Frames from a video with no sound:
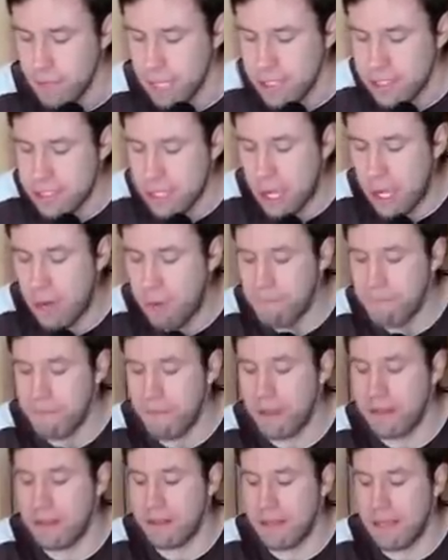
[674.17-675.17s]
So
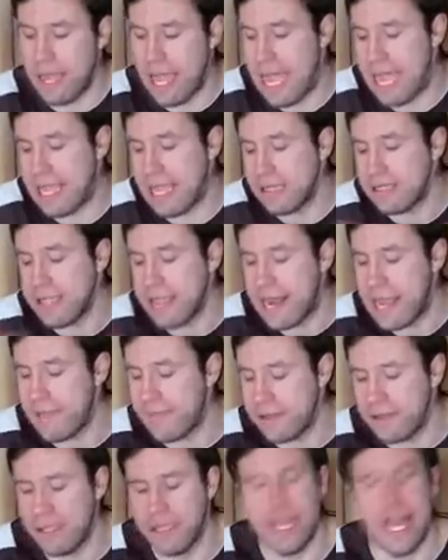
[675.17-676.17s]
I guess I got
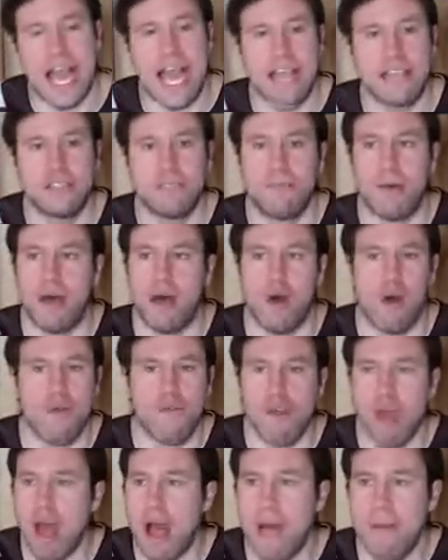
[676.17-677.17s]
everything, guys. But
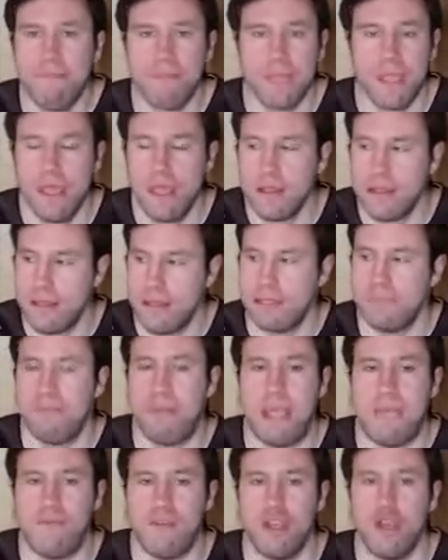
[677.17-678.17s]
overall, this
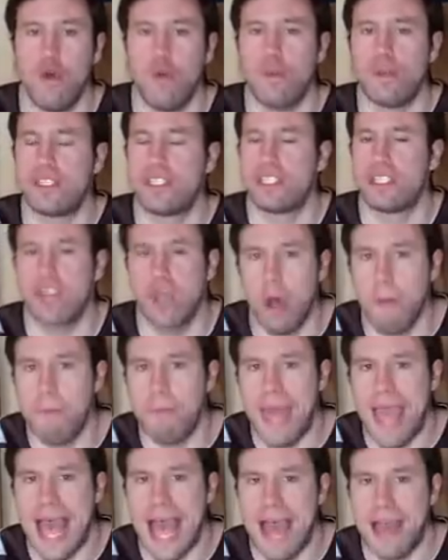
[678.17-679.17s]
pay-per-view was so
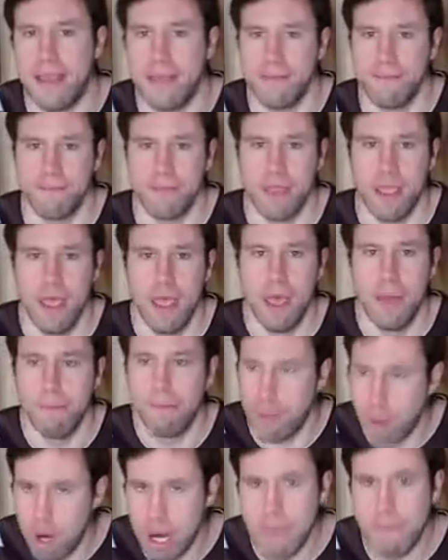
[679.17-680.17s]
bad.
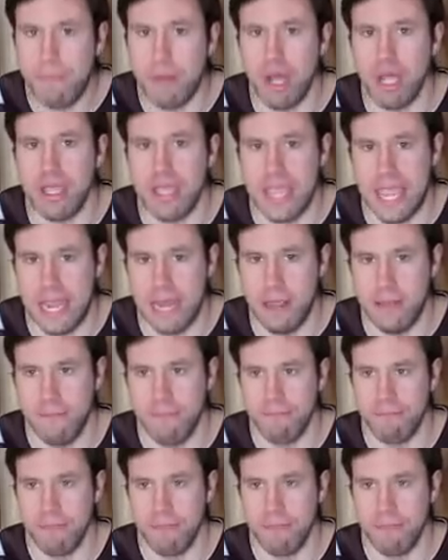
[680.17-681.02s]
Poor booking.